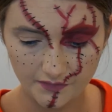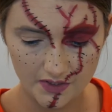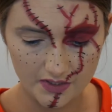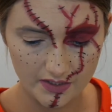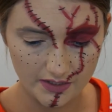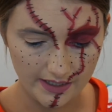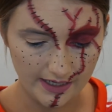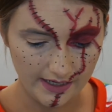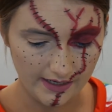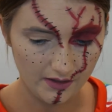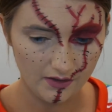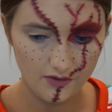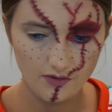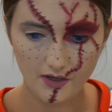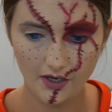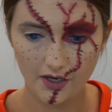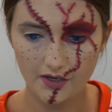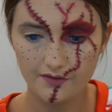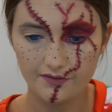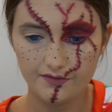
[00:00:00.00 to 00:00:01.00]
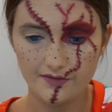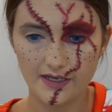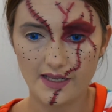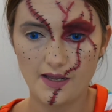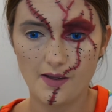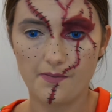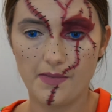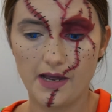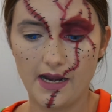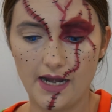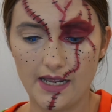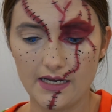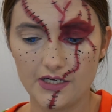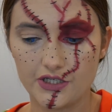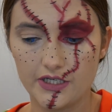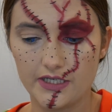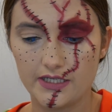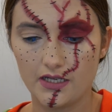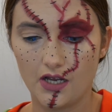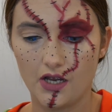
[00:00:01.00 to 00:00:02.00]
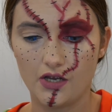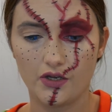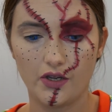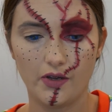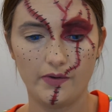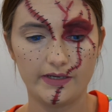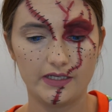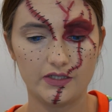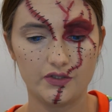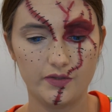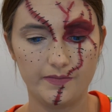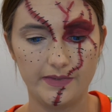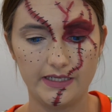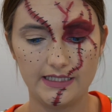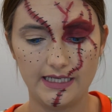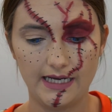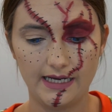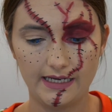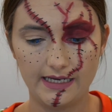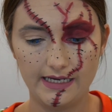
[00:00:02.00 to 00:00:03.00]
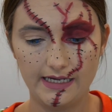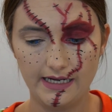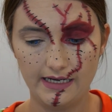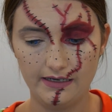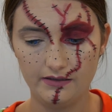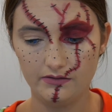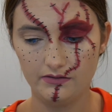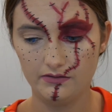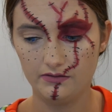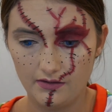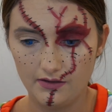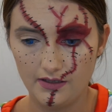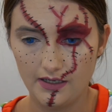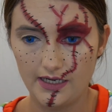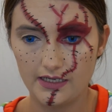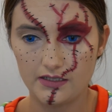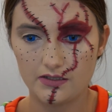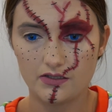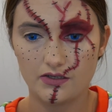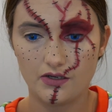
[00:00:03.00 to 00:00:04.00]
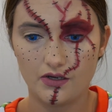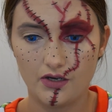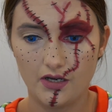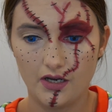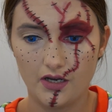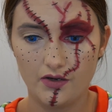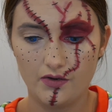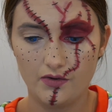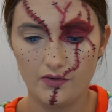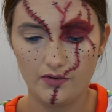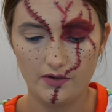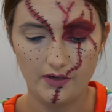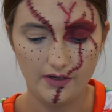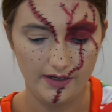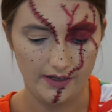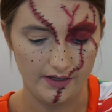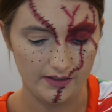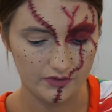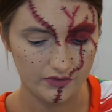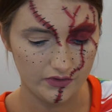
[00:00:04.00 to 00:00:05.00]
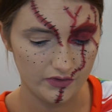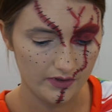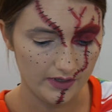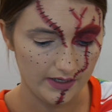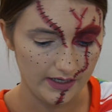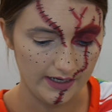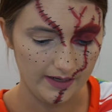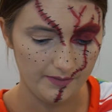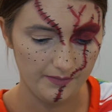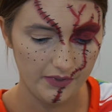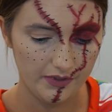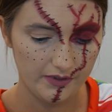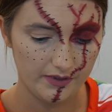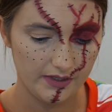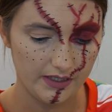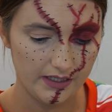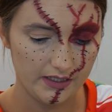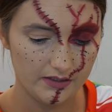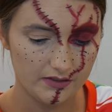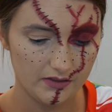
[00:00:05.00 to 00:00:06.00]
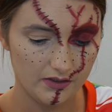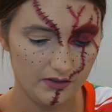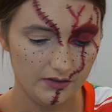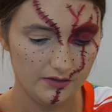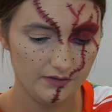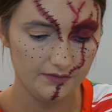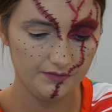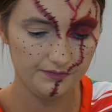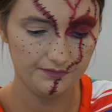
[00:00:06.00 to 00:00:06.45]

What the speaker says: So now hopefully my lashes are going to be tacky now. Let's go and try and put these on.